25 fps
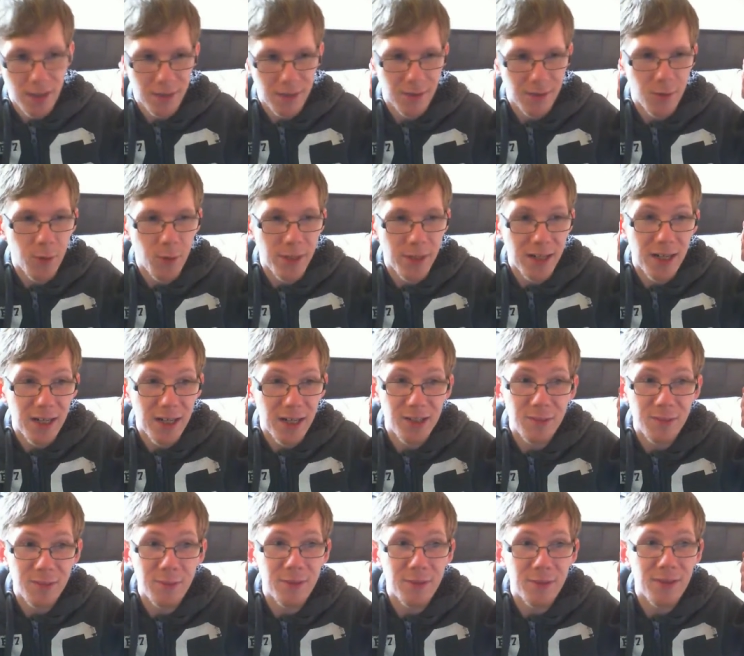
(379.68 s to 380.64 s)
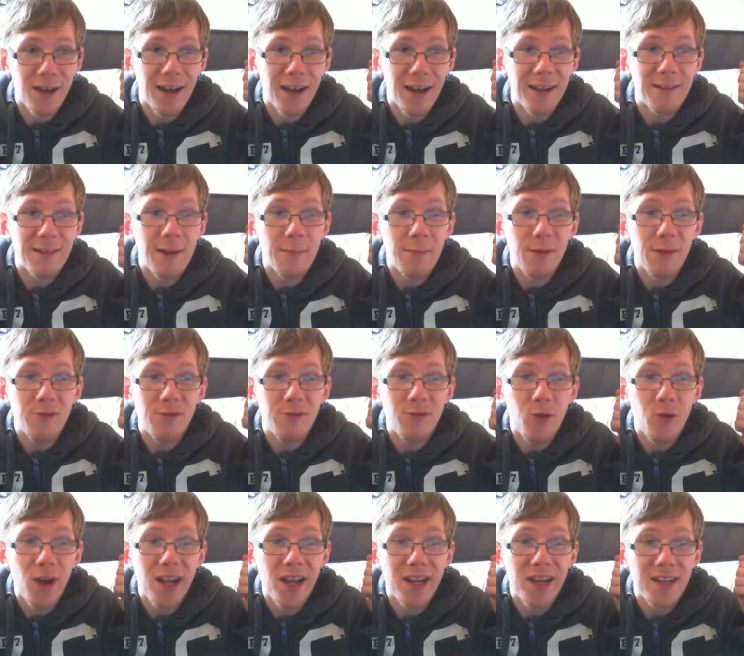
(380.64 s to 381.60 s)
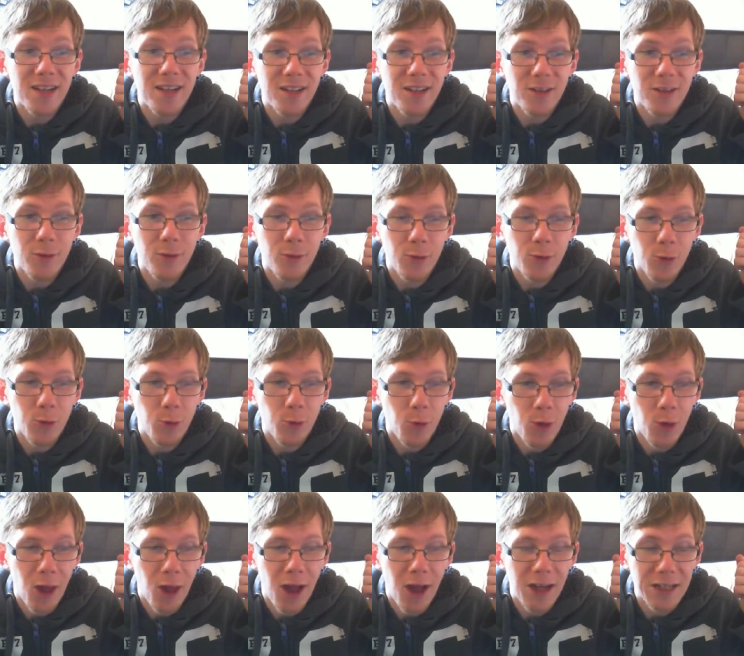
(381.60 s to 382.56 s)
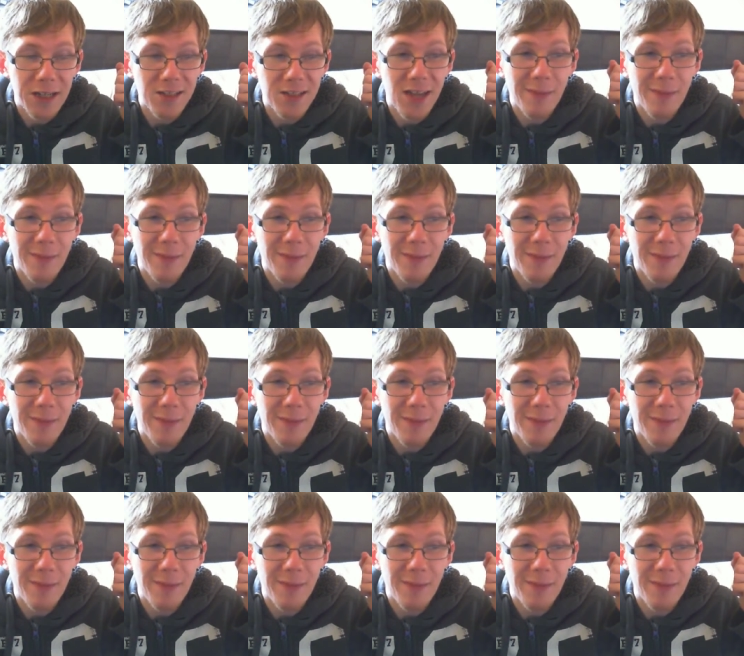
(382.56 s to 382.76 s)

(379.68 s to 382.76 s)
Queen Elizabeth. I'm afraid, Your Royal Highness.